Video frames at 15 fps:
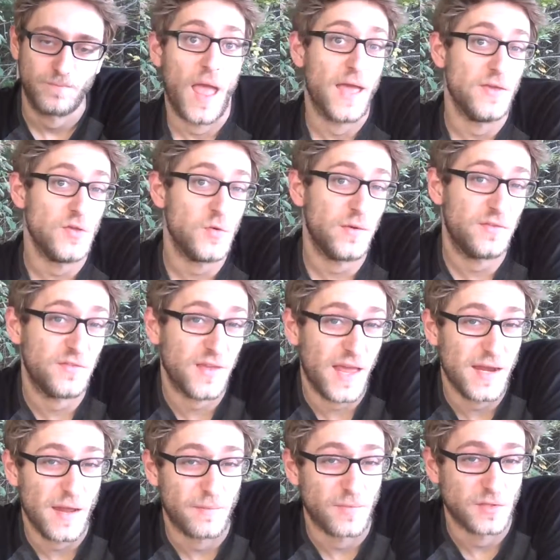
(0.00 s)
A
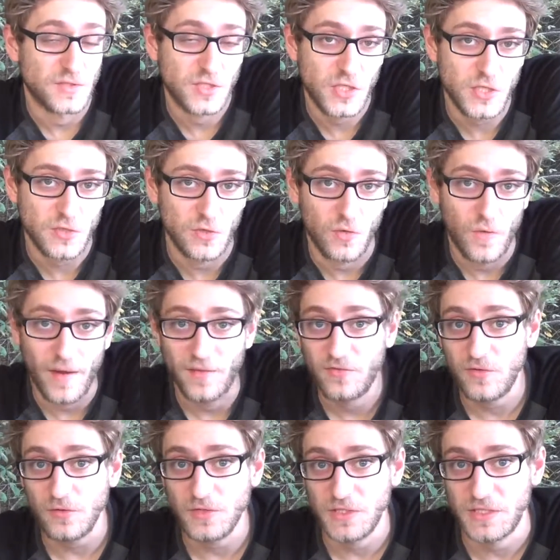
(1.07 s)
USDA #2 is
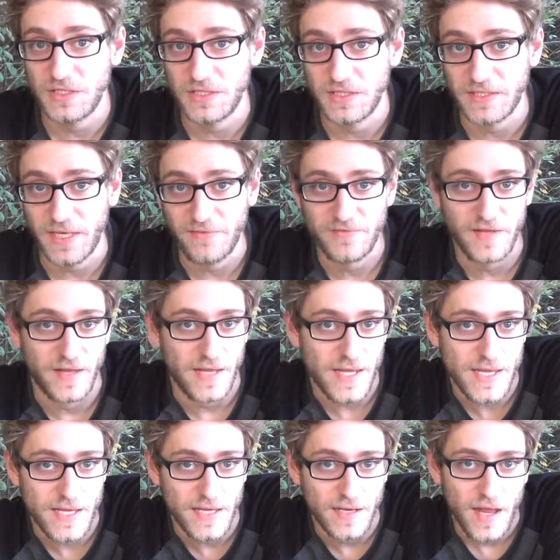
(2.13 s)
still just as safe to
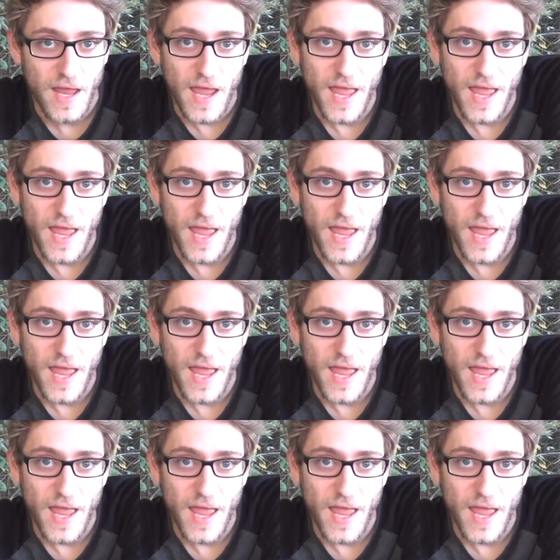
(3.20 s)
eat,